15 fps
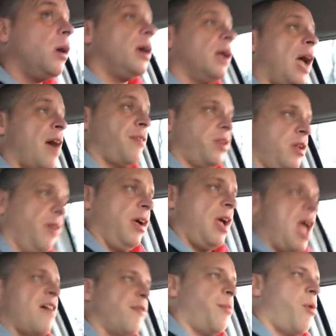
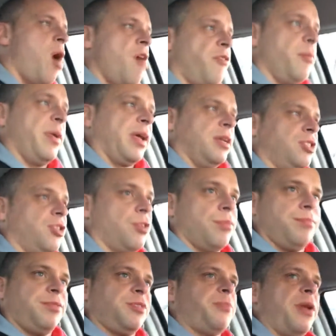having profit because you're
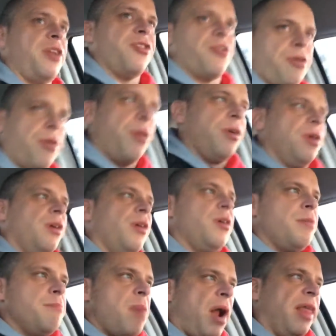spending your
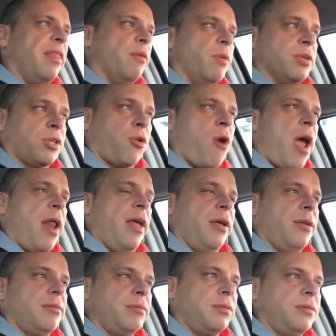money that was credit
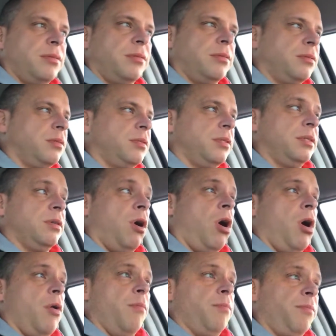
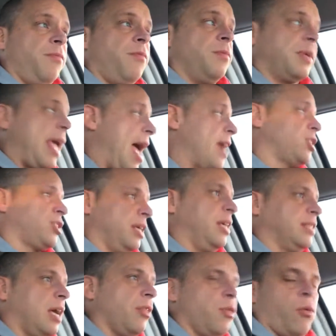on cash
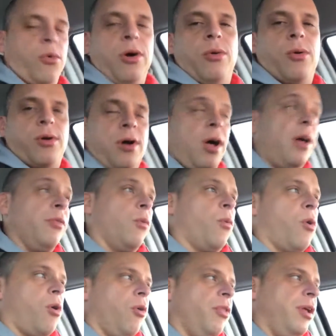things out in the
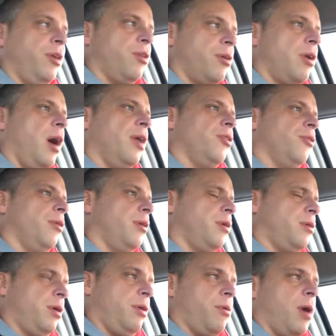world, then you're not
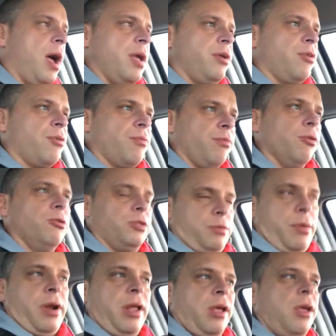doing it right. You're losing
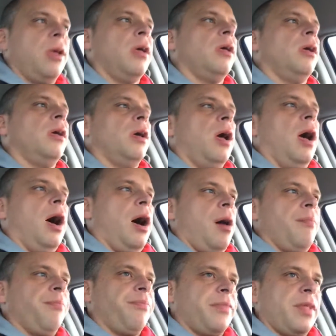money.
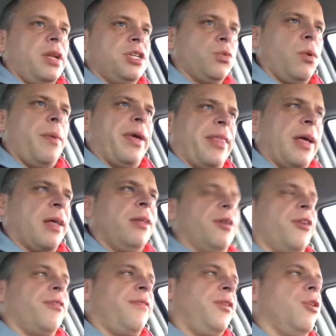I just want to make that
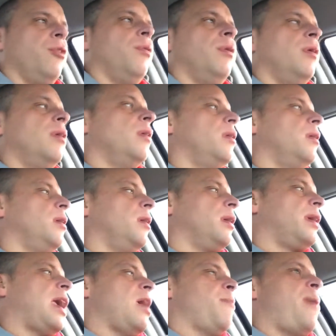clear. If you
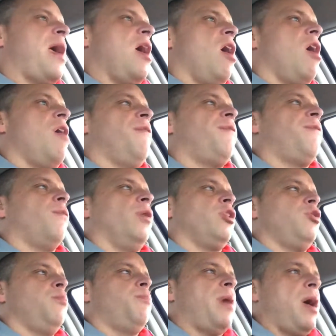can't pay off what
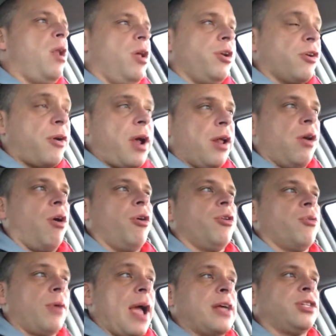you paid on your credit card,
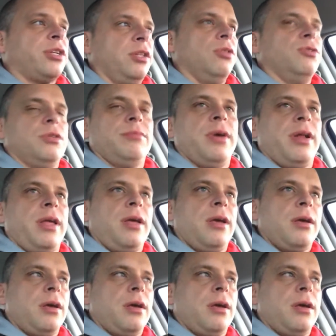you're actually losing money.